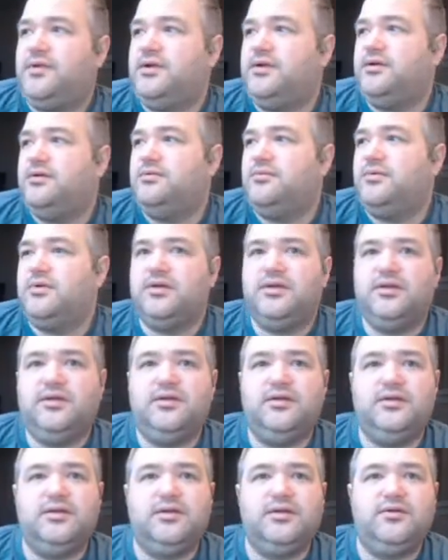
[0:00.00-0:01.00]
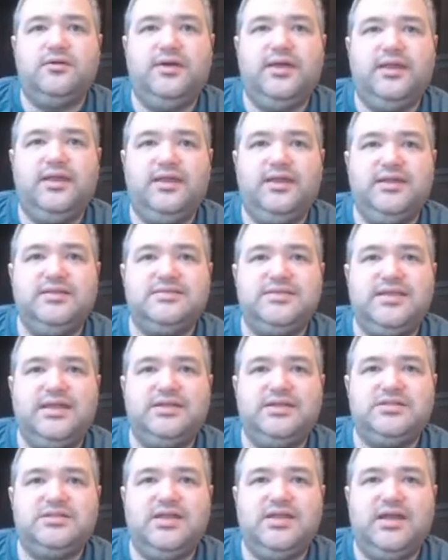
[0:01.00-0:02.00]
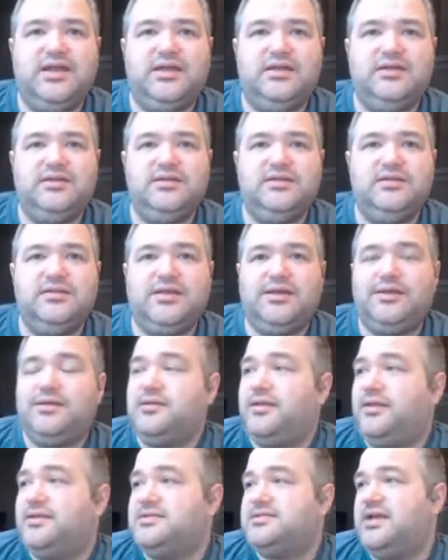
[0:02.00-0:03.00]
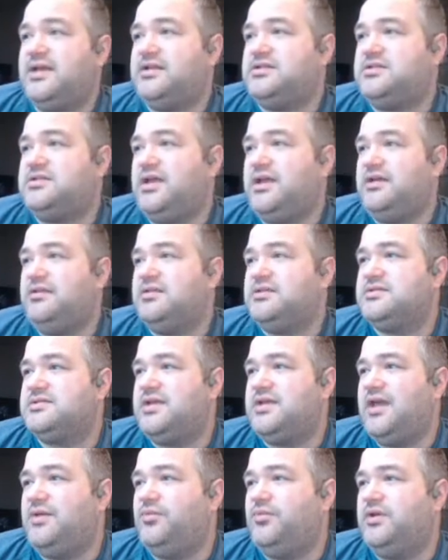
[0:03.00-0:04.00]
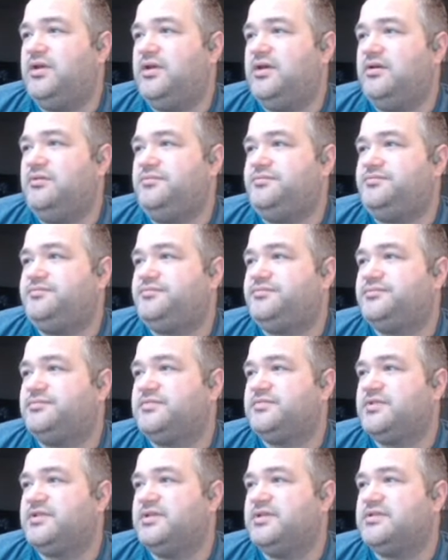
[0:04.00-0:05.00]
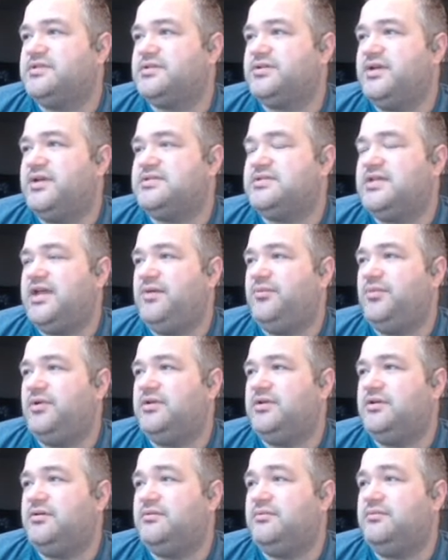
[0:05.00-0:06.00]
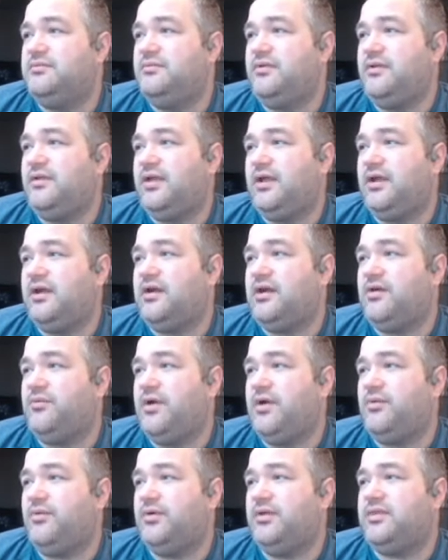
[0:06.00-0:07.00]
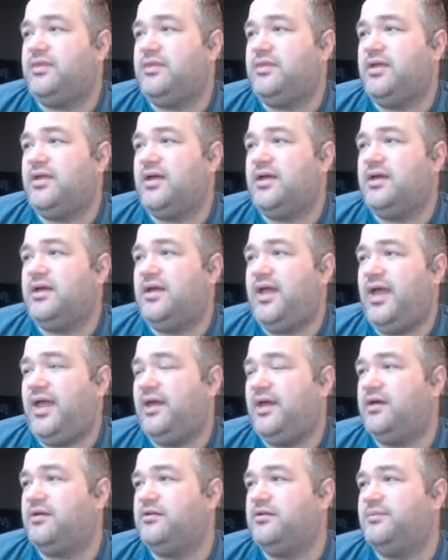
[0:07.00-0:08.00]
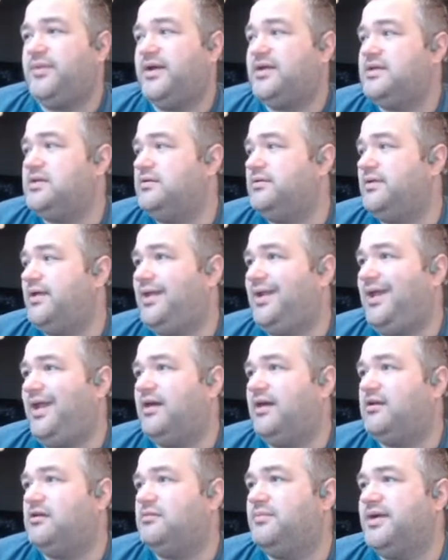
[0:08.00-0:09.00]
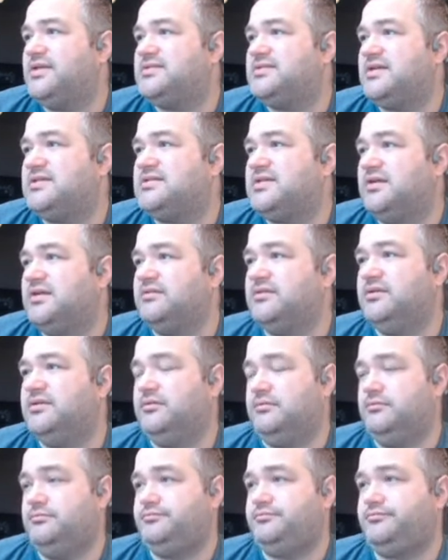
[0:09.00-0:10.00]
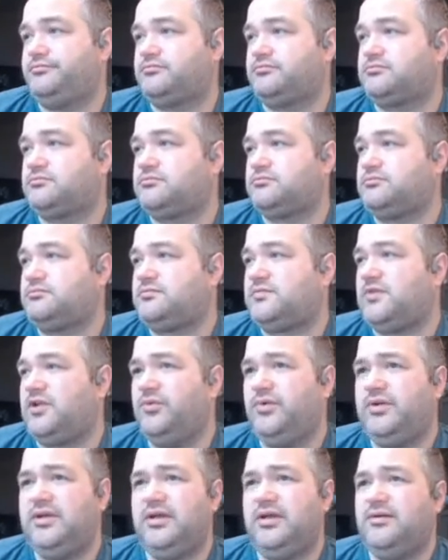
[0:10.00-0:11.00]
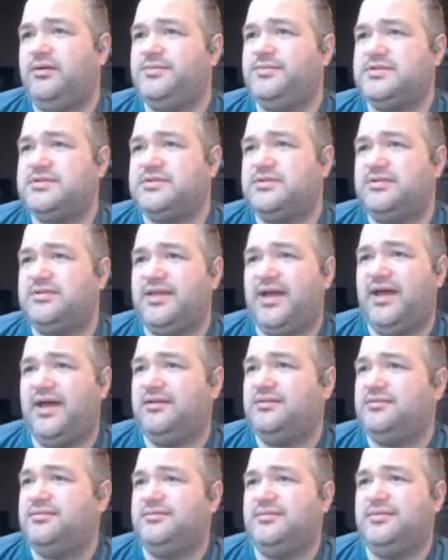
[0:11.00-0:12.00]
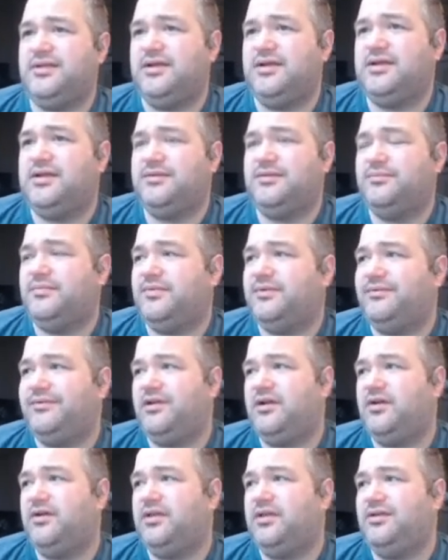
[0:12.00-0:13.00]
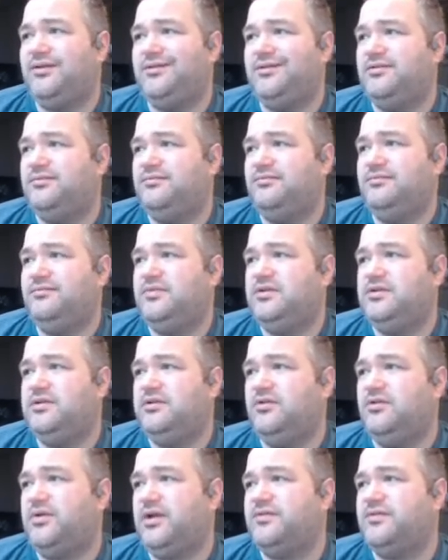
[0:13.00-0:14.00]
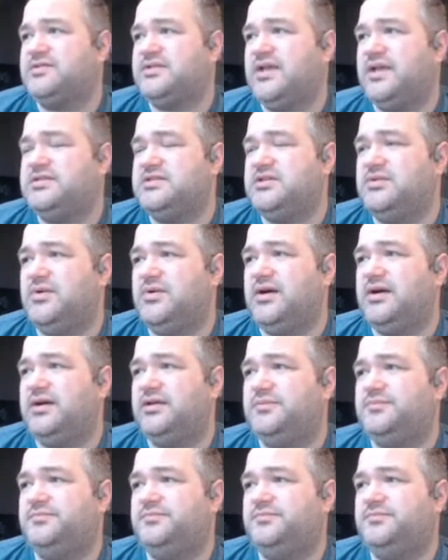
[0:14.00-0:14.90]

We're going to go ahead and instantiate this game window. So this creates a game window, and here I went with 800 by 600 window. I'm just doing that. You can do whatever size you want.